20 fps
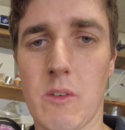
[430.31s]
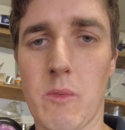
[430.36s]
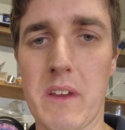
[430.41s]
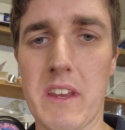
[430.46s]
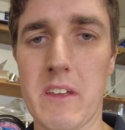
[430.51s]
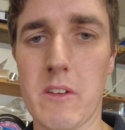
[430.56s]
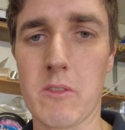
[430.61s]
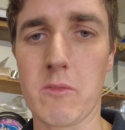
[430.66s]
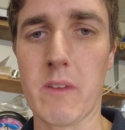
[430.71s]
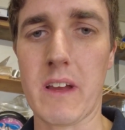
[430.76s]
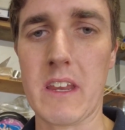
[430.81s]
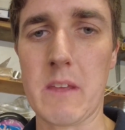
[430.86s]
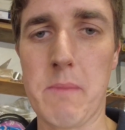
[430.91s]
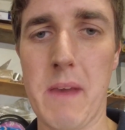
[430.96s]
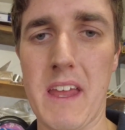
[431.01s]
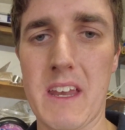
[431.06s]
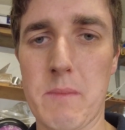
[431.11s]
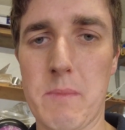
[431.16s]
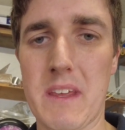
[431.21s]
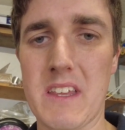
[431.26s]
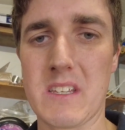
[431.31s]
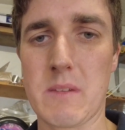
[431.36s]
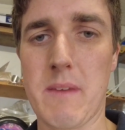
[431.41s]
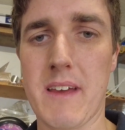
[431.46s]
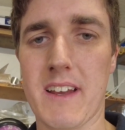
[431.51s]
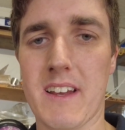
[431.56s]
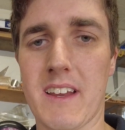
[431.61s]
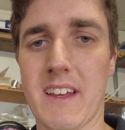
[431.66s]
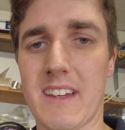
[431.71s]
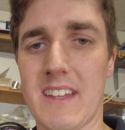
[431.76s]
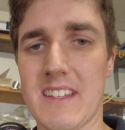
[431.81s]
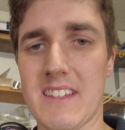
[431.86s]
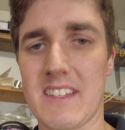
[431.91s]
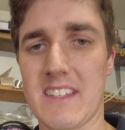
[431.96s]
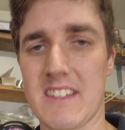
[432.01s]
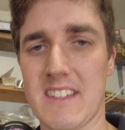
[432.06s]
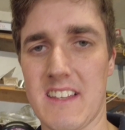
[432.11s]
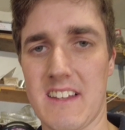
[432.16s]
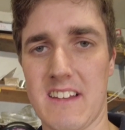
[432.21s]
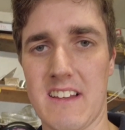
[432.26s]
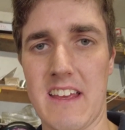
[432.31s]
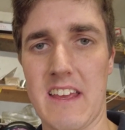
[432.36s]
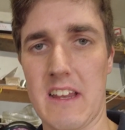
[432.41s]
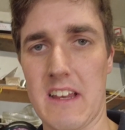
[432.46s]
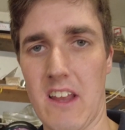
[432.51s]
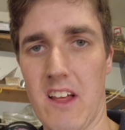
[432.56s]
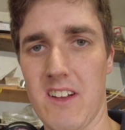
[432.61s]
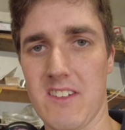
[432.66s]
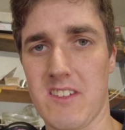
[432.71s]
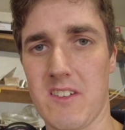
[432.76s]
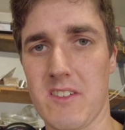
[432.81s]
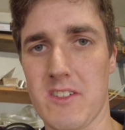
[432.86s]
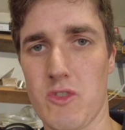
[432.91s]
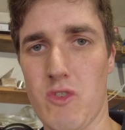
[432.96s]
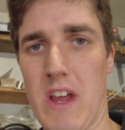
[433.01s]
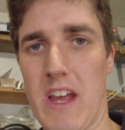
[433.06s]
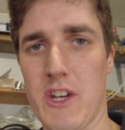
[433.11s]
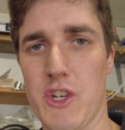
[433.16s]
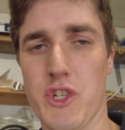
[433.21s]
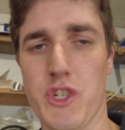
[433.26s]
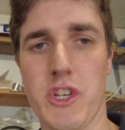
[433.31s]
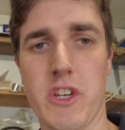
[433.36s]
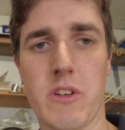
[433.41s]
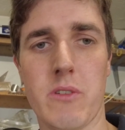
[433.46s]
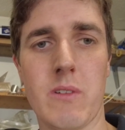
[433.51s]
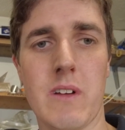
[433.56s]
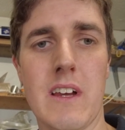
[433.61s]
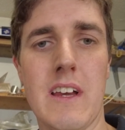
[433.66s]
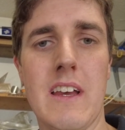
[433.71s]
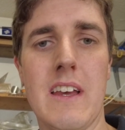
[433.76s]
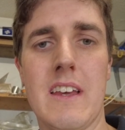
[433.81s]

when you bend a piece of metal like this is it'll also stretch too.